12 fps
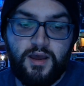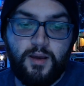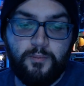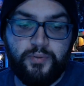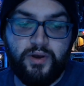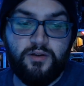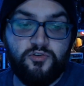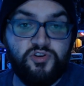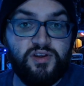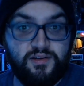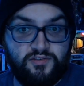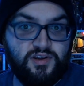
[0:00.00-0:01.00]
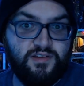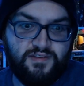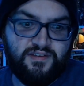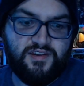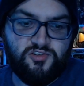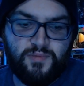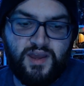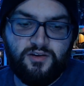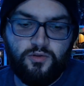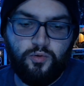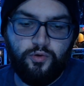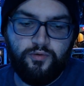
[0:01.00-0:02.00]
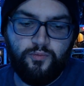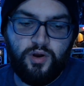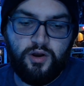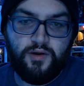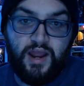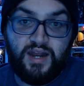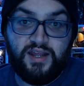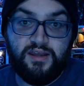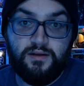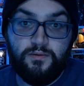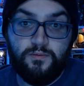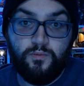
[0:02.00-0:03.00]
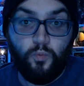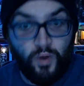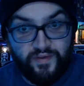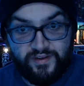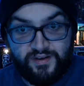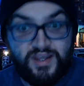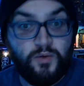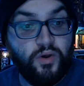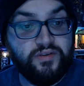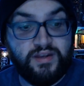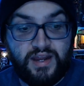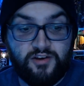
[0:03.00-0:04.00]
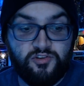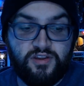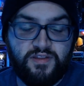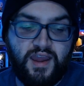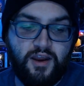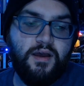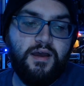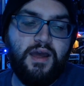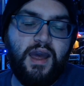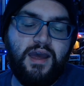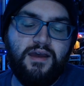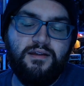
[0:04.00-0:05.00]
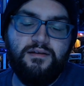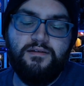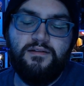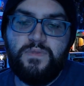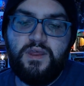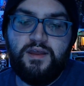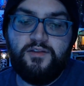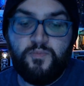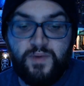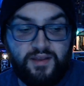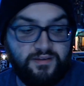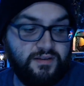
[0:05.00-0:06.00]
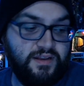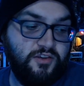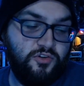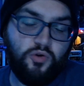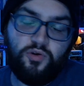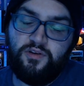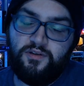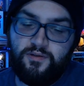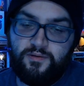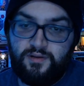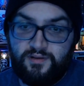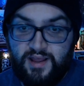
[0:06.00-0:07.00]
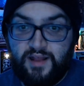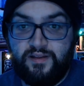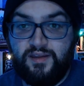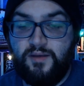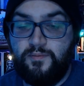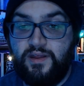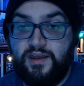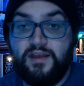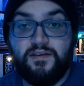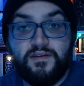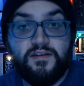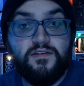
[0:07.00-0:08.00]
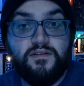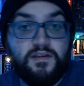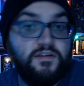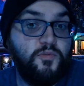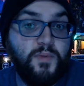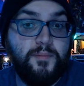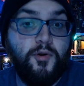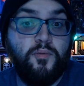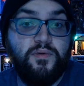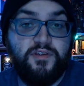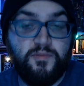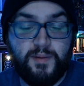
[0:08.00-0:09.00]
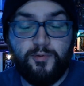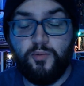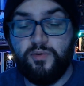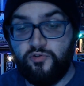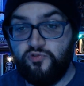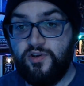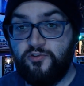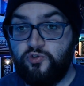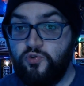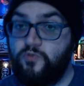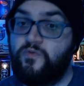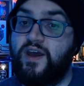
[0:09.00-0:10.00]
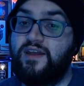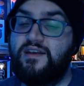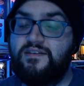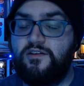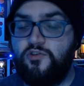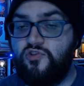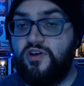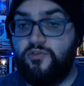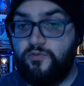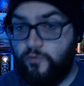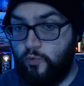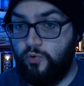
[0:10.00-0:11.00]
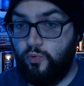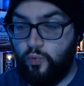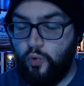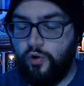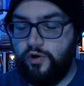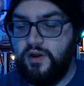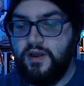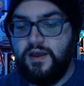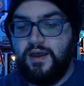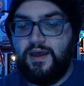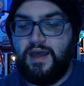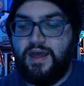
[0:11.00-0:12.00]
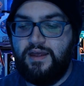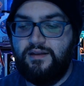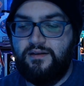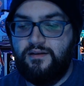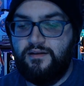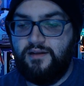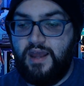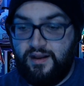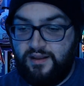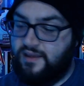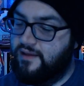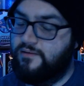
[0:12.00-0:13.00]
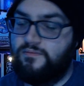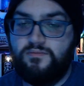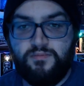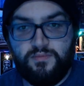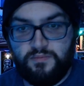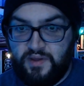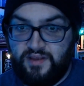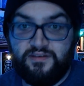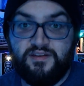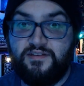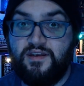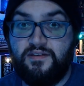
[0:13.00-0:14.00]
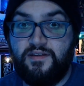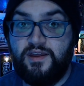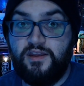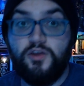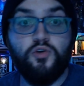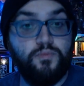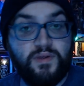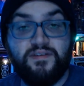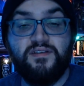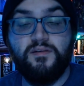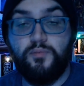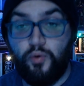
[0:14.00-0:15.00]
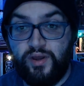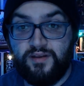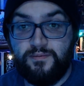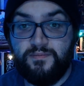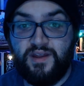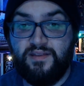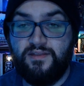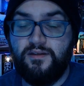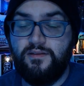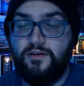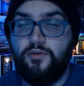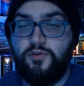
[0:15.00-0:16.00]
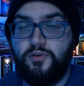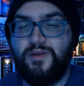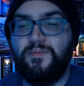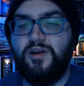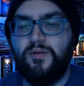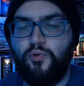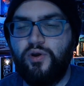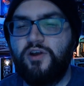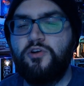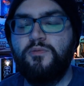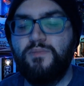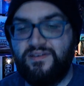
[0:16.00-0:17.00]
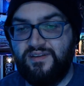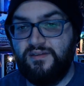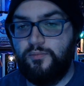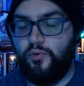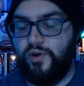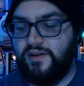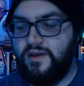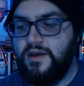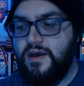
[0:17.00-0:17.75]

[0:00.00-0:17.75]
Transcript: But she it's, it's the siege of Mandalore where Anakin wasn't. He wasn't actually there, and it's basically Ahsoka telling him like, "Is this is this my purpose? Is my purpose just to fight? Is it just for war?" And Anakin basically says like, "You're missing the point. Like there, there's a bigger point here. You're missing the point."